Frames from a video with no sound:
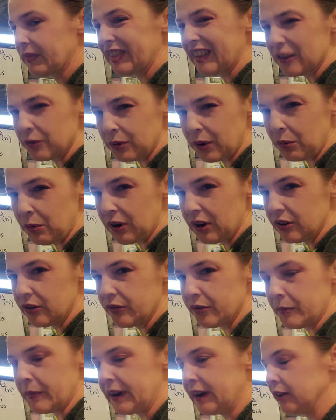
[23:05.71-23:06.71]
that's what I want to do
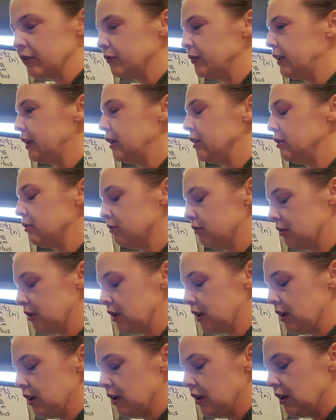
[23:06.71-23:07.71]
for my next video.
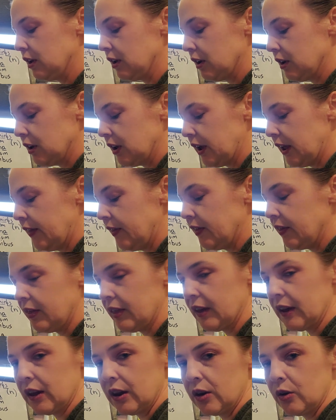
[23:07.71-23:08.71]
And
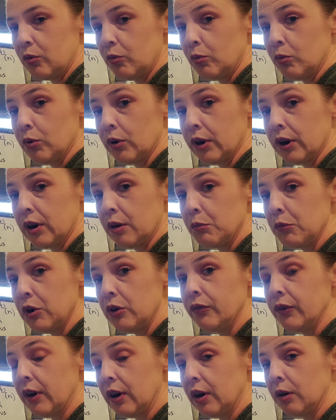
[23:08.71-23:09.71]
then we're going to move
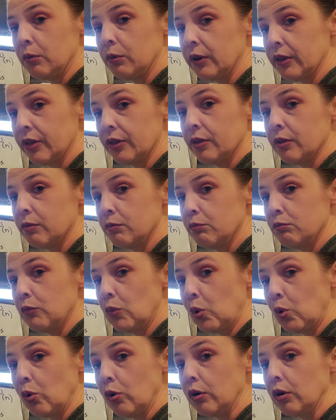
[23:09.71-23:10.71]
on with
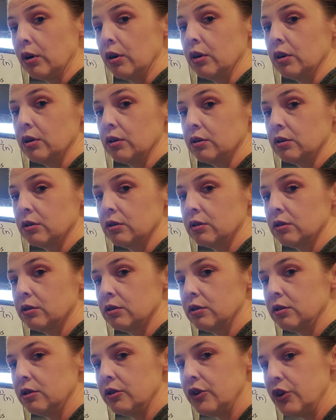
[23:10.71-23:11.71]
more
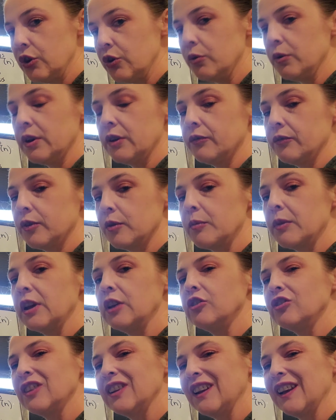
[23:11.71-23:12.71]
new
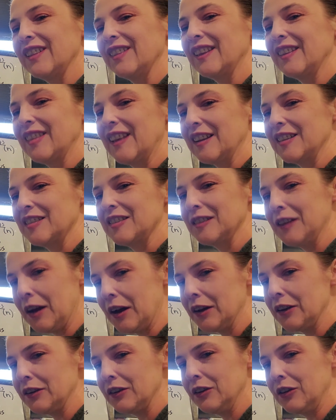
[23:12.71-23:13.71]
information. Not that that's
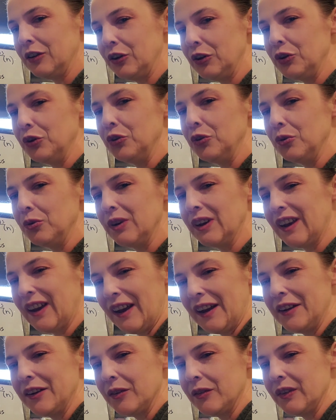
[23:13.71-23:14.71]
not new, it
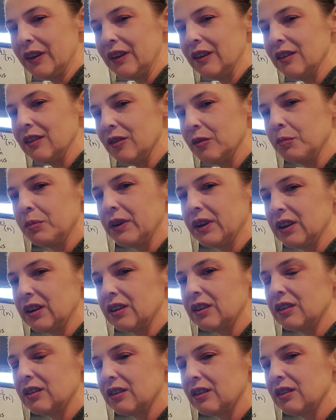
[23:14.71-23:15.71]
kind of is,
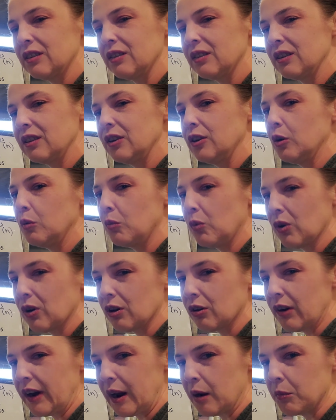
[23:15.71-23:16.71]
but more
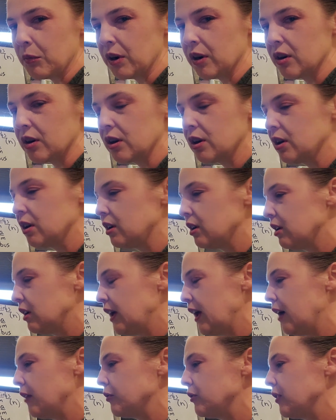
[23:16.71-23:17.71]
grammar
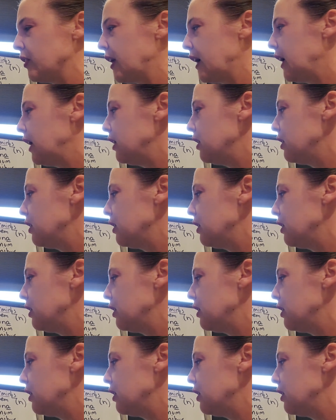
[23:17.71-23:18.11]
after that.